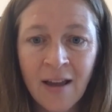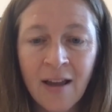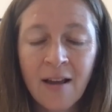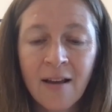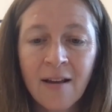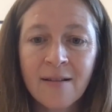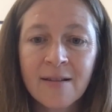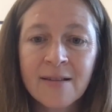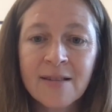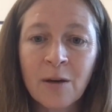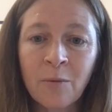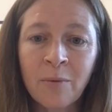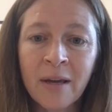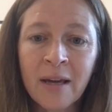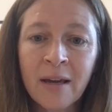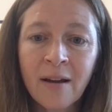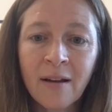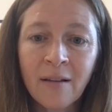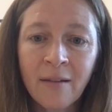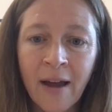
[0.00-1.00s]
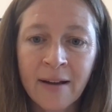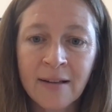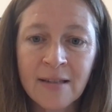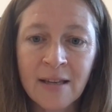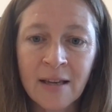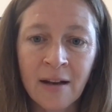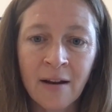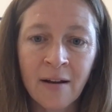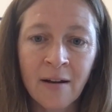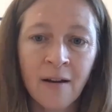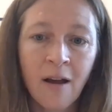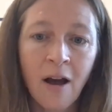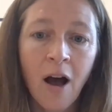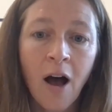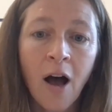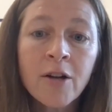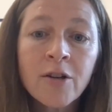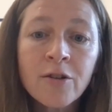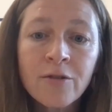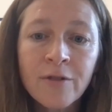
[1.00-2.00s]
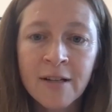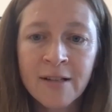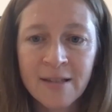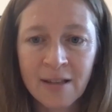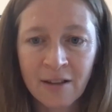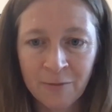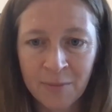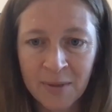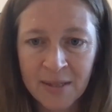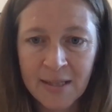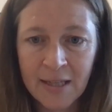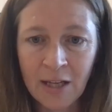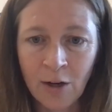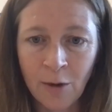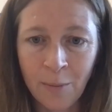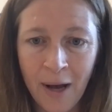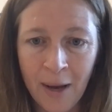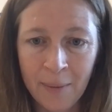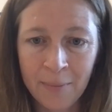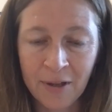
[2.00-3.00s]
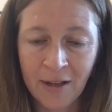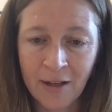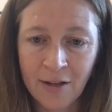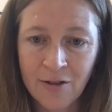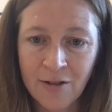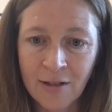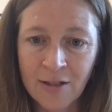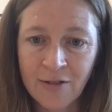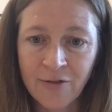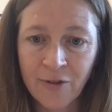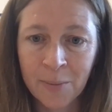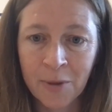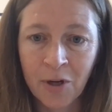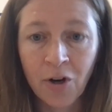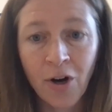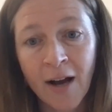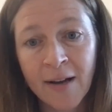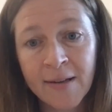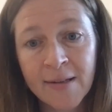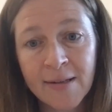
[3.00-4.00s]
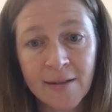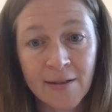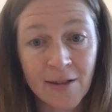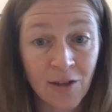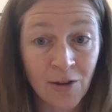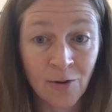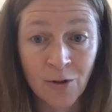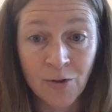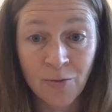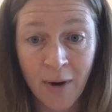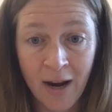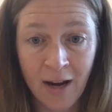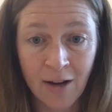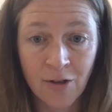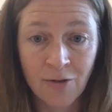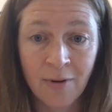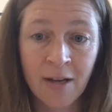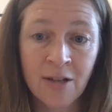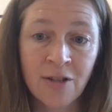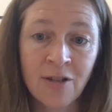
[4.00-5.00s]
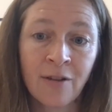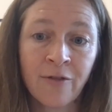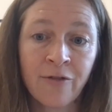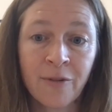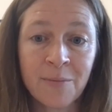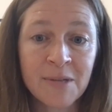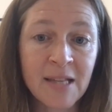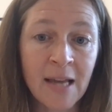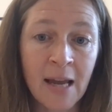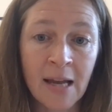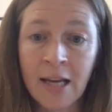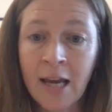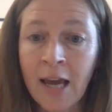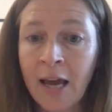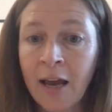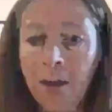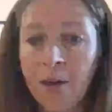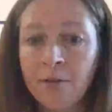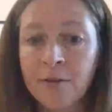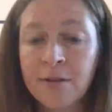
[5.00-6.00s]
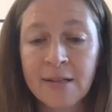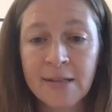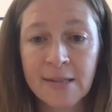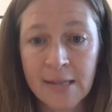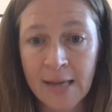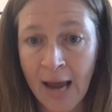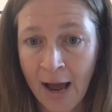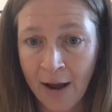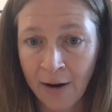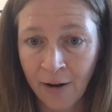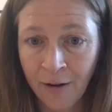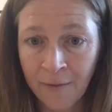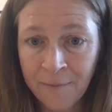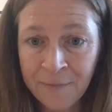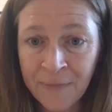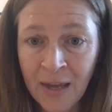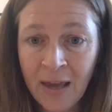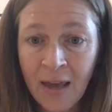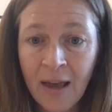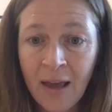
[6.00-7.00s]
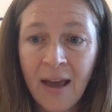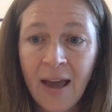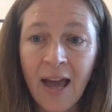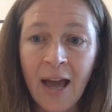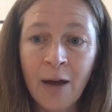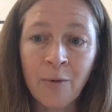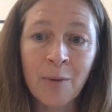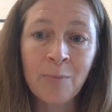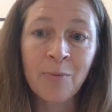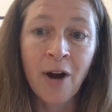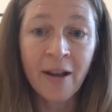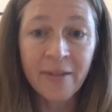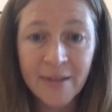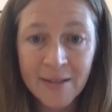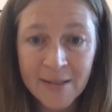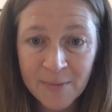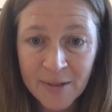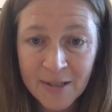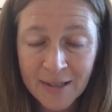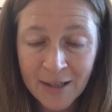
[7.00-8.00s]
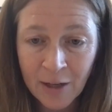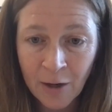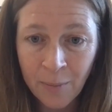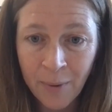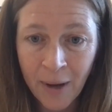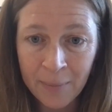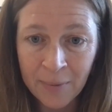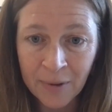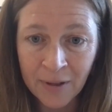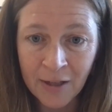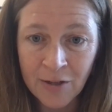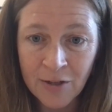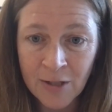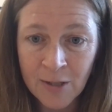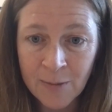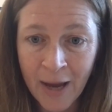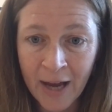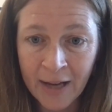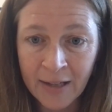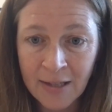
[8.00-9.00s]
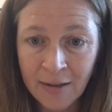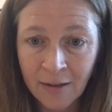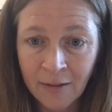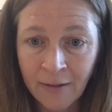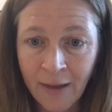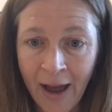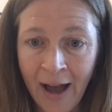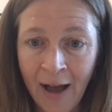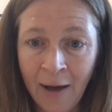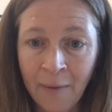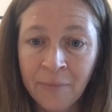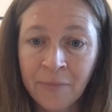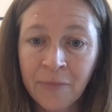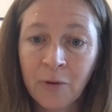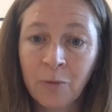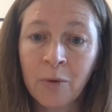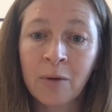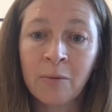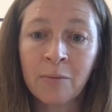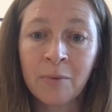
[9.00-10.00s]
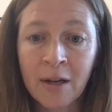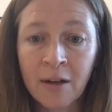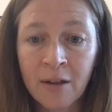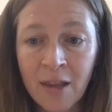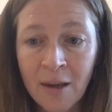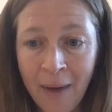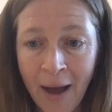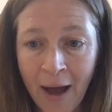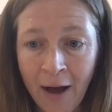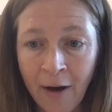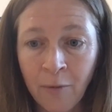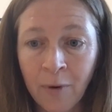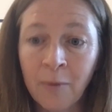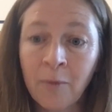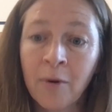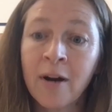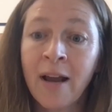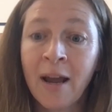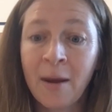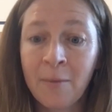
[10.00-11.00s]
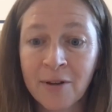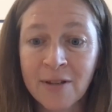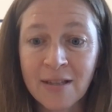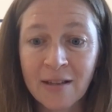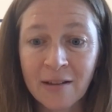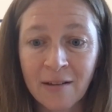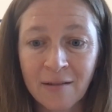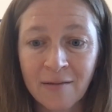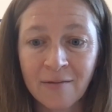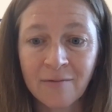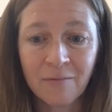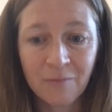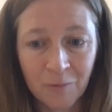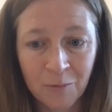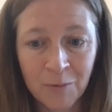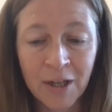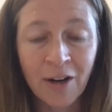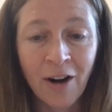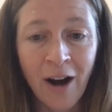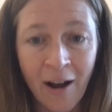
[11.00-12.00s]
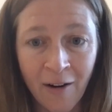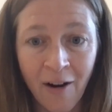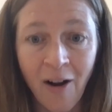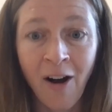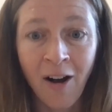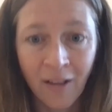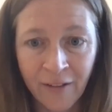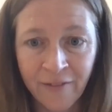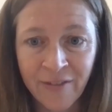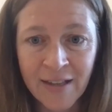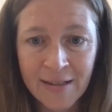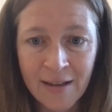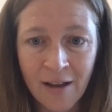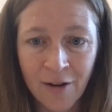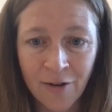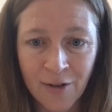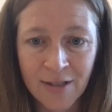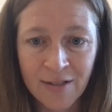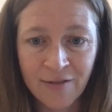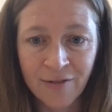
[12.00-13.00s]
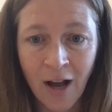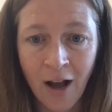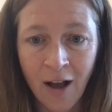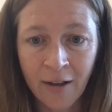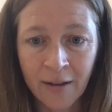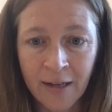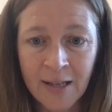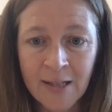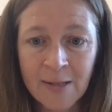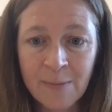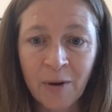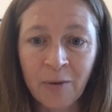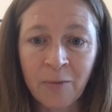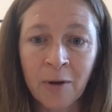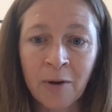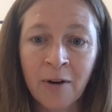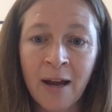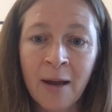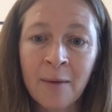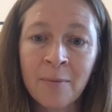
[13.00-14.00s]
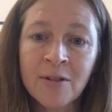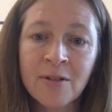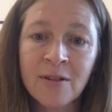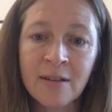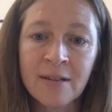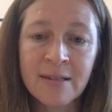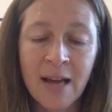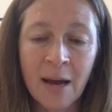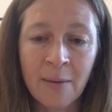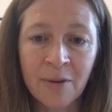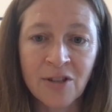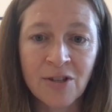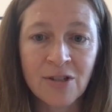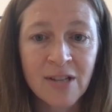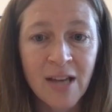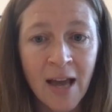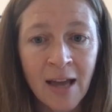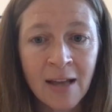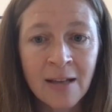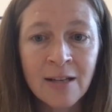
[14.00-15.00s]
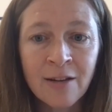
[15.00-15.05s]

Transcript: Yes. So we collected hundreds of mosquito populations from across this huge range, ranging from San Diego to Seattle. And we brought these mosquito populations back to the lab. We reared them out. We weren't able to rear out all of these hundreds of colonies, but we were able to establish ten